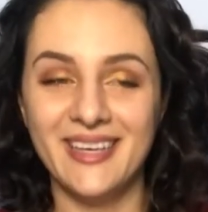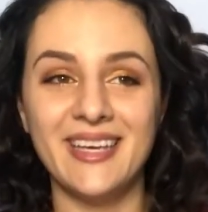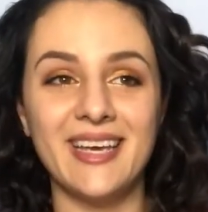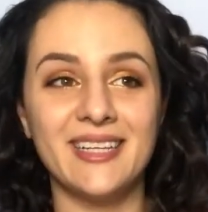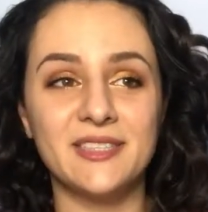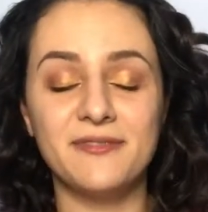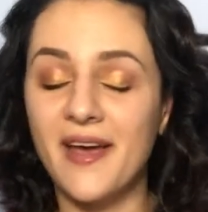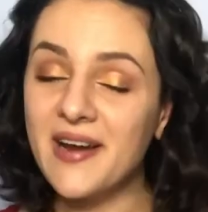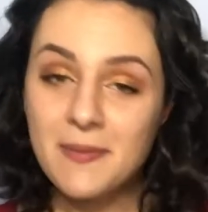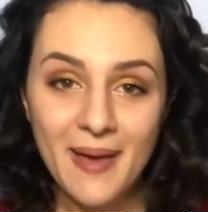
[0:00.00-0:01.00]
It's
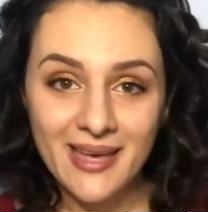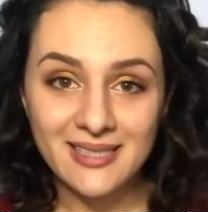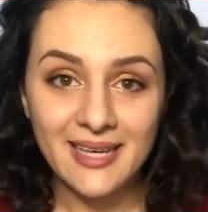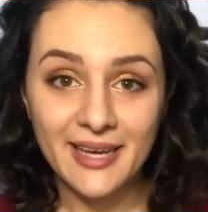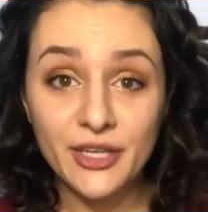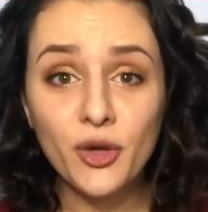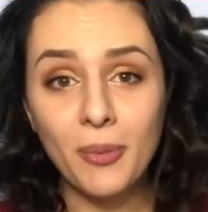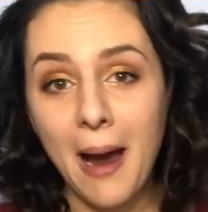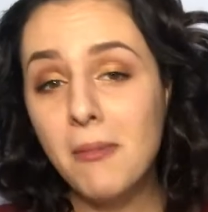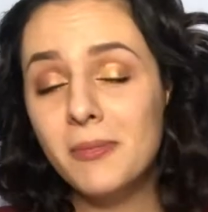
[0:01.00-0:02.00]
very basic. You'll
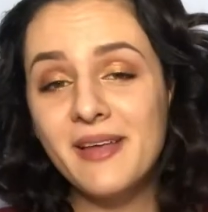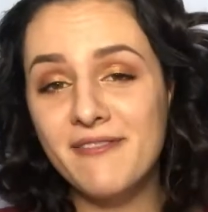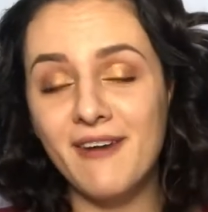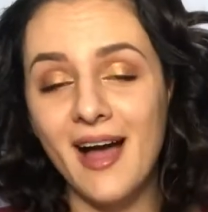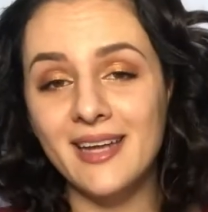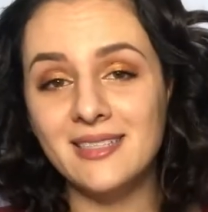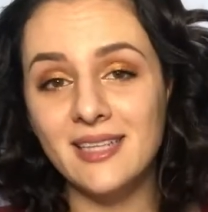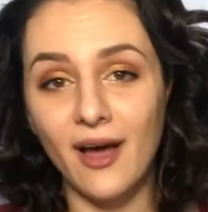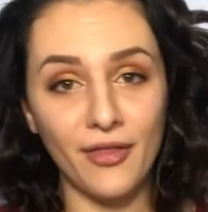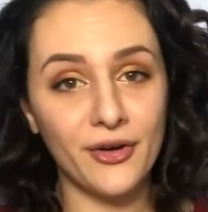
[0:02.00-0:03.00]
probably find
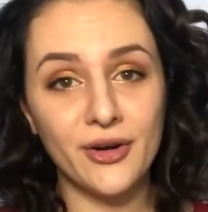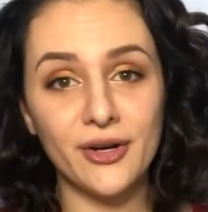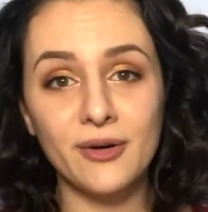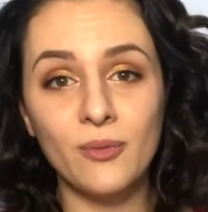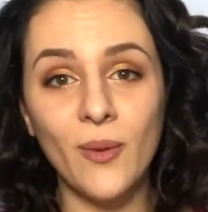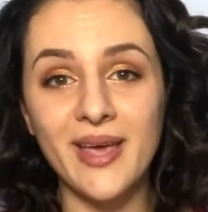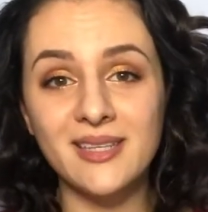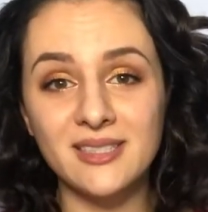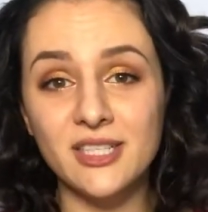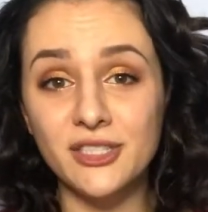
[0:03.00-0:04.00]
other ways
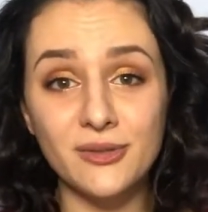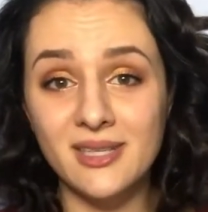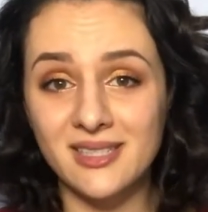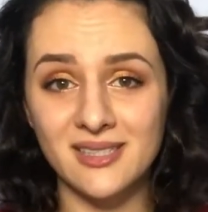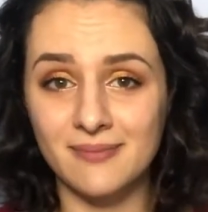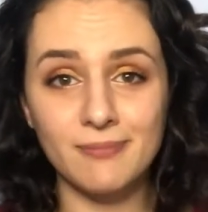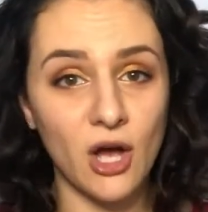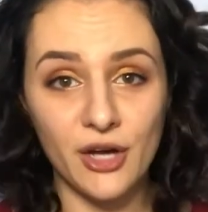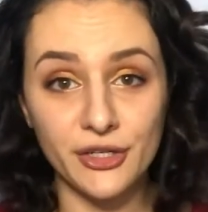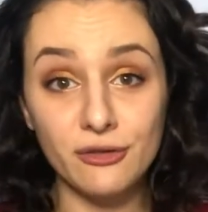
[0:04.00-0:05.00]
to do this
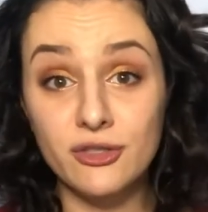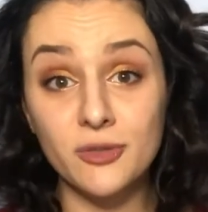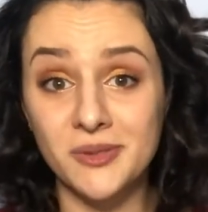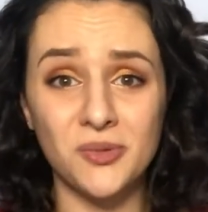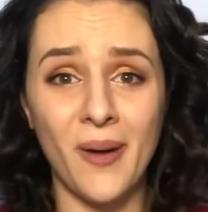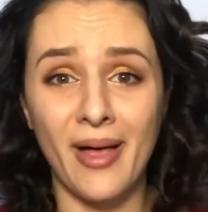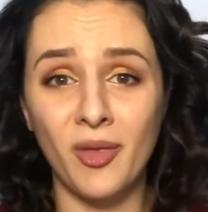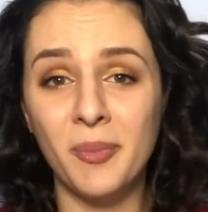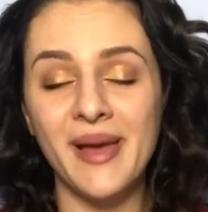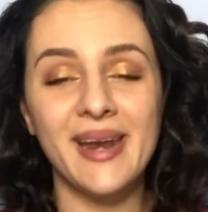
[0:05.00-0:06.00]
on YouTube as well,
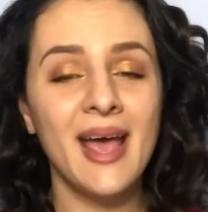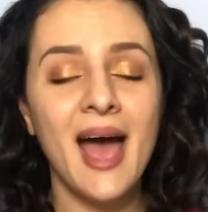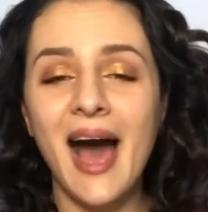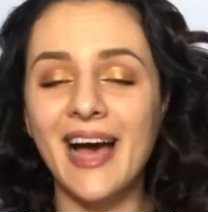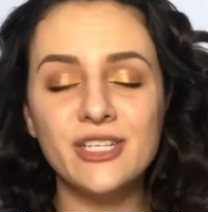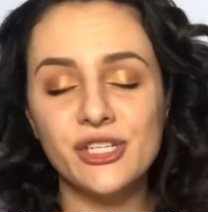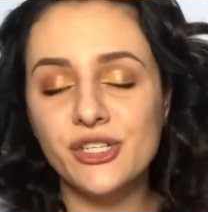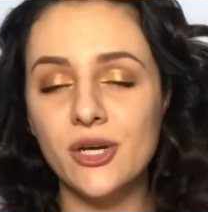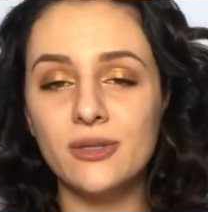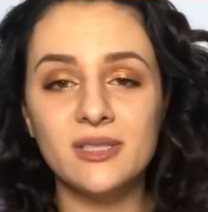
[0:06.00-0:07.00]
but I just
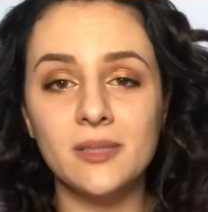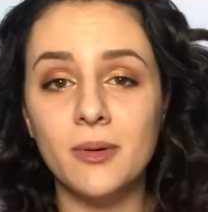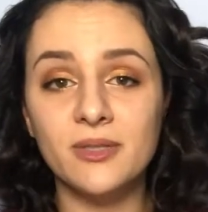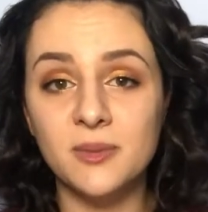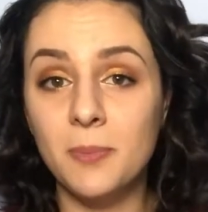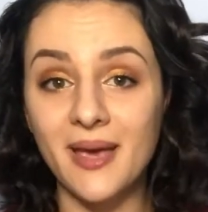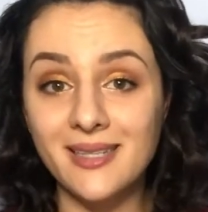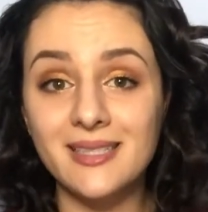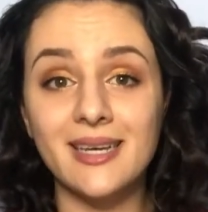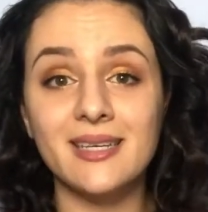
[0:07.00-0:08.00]
chose the most
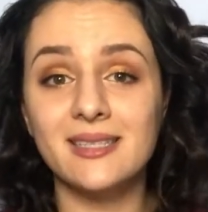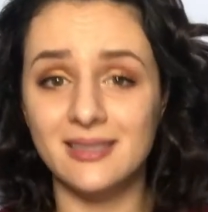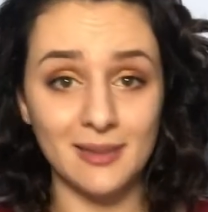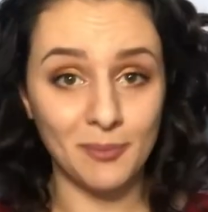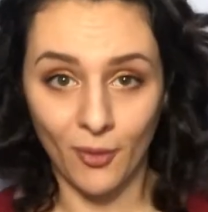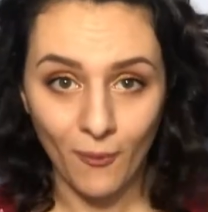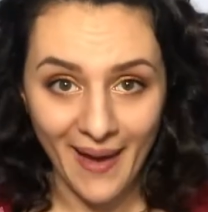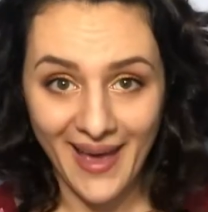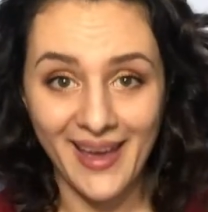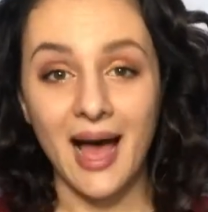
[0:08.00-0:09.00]
basic, simple
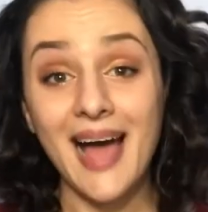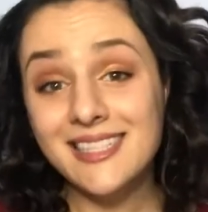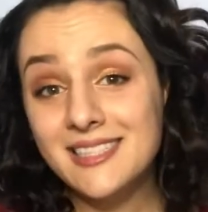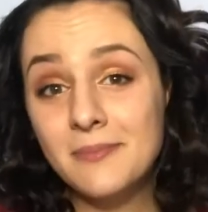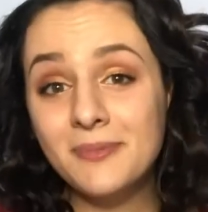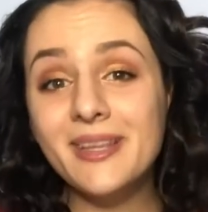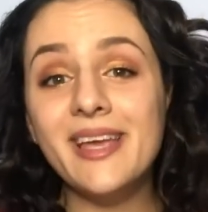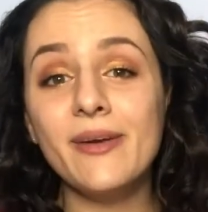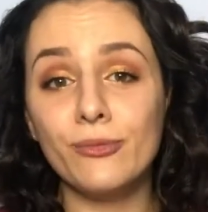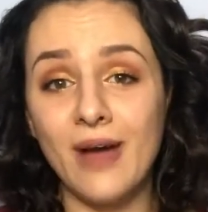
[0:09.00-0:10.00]
way. I
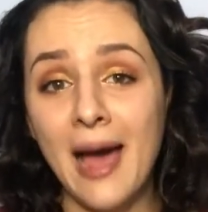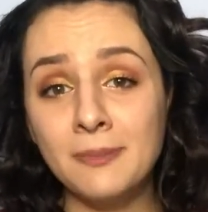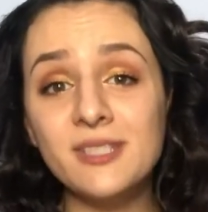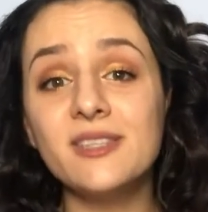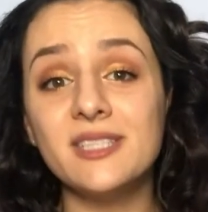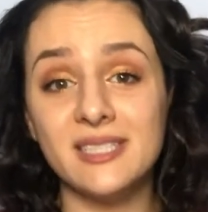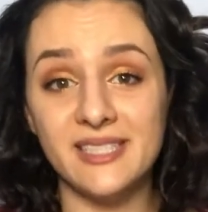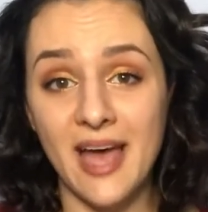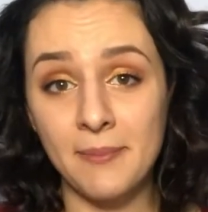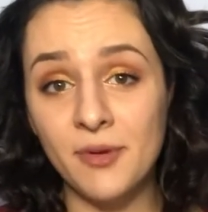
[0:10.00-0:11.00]
simply wrapped the
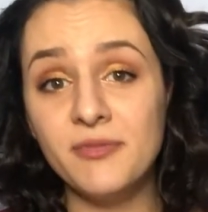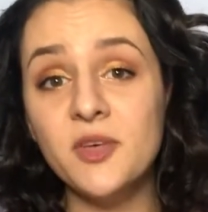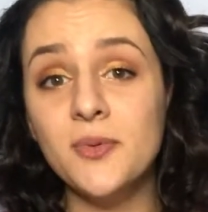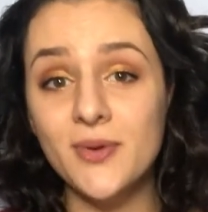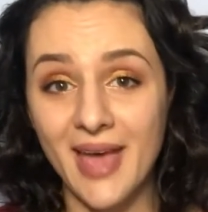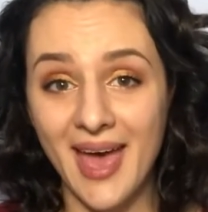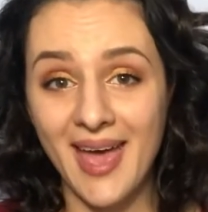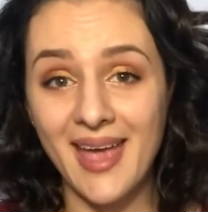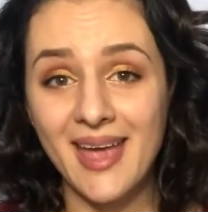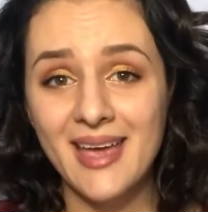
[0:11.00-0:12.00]
stem of the
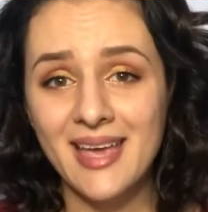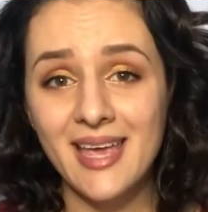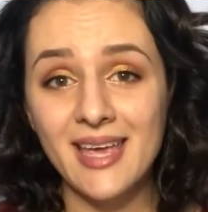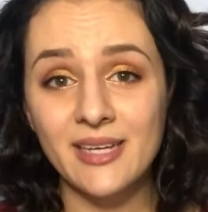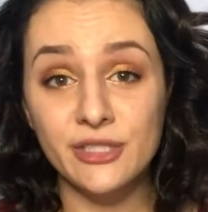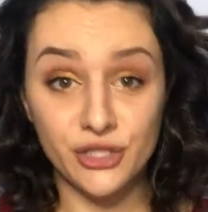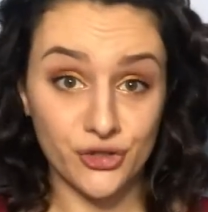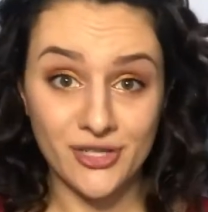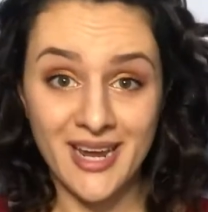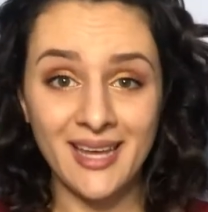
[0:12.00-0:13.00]
bouquet in
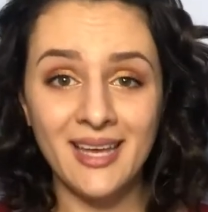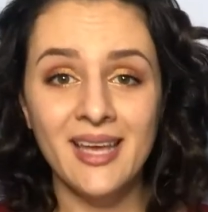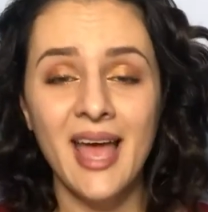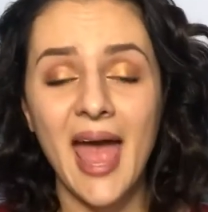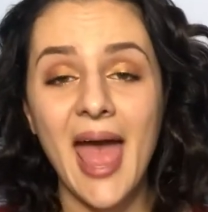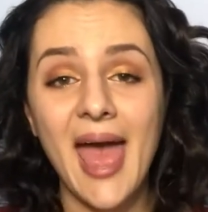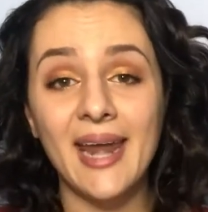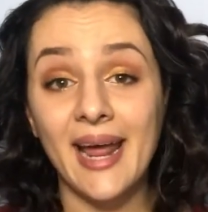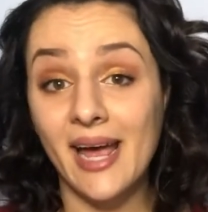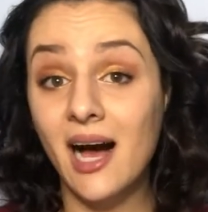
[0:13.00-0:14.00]
string, and
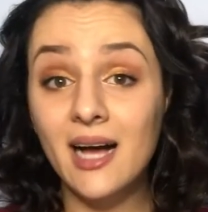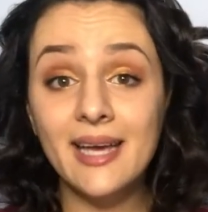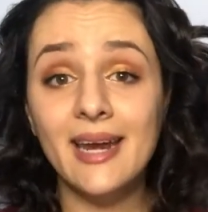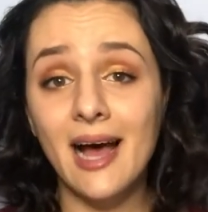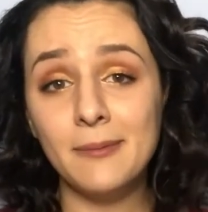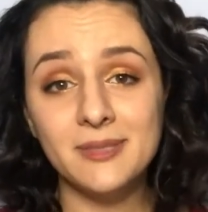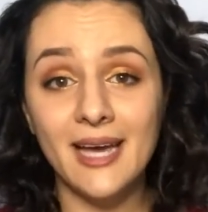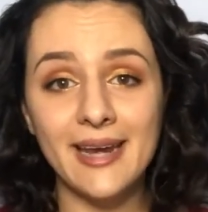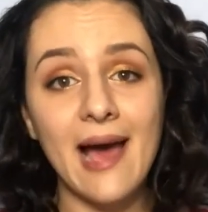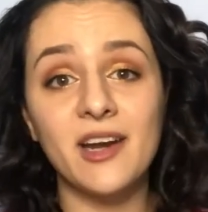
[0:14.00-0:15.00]
I hung it
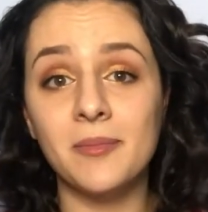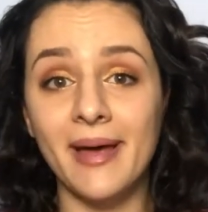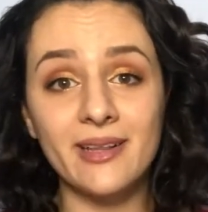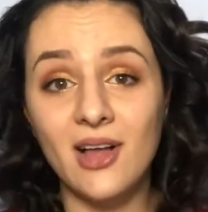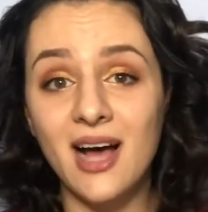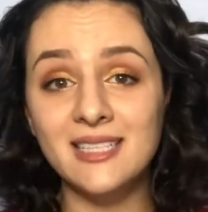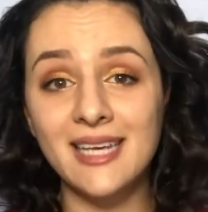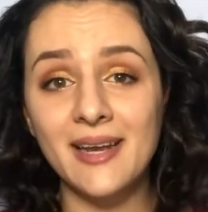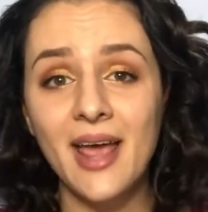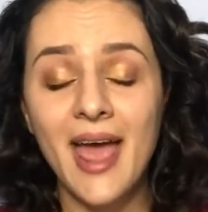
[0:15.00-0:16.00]
upside down in my
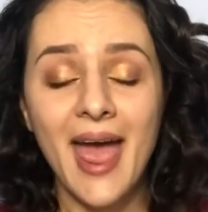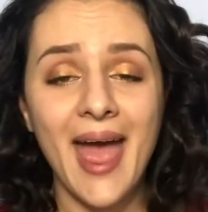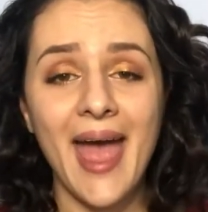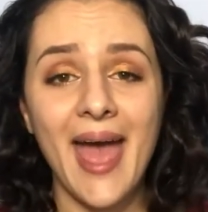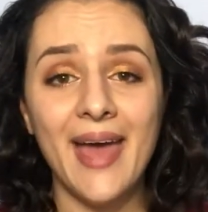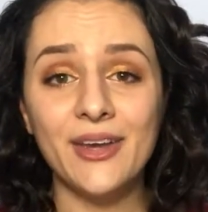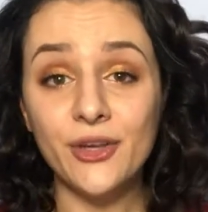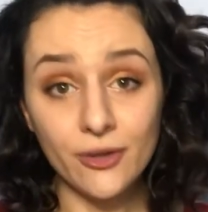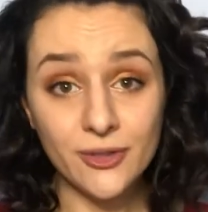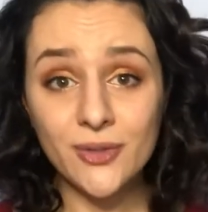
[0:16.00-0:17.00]
closet, and
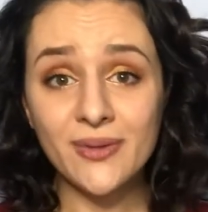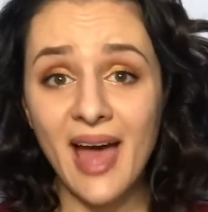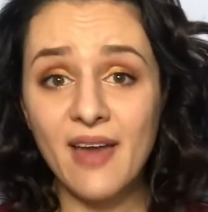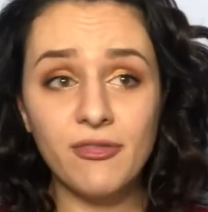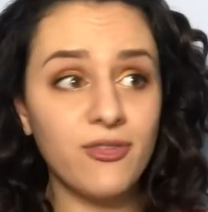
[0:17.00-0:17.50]
you do that